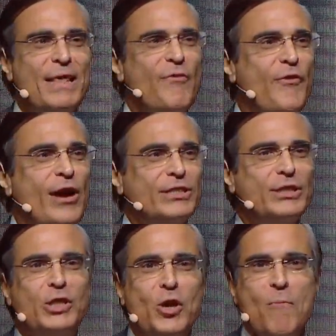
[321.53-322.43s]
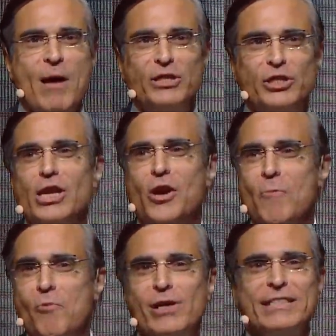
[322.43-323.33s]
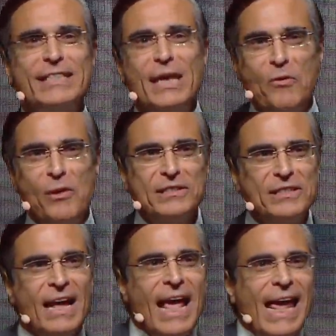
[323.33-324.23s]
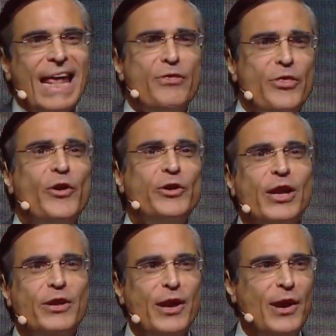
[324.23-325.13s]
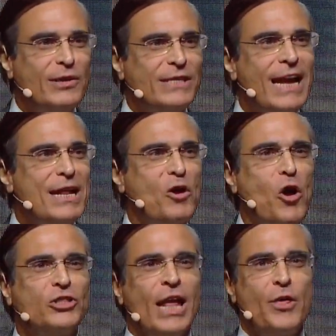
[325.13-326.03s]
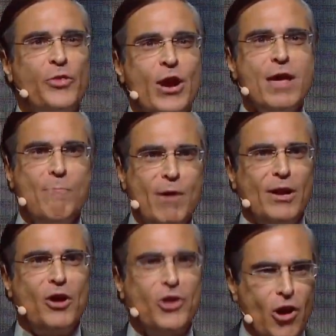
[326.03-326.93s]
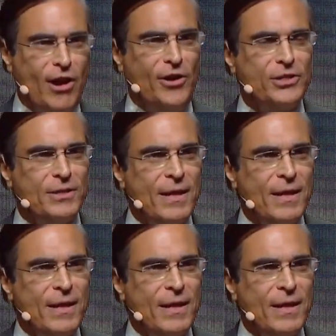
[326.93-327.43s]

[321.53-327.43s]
The first human genome was sequenced in 13 years, and it cost $3 billion. $3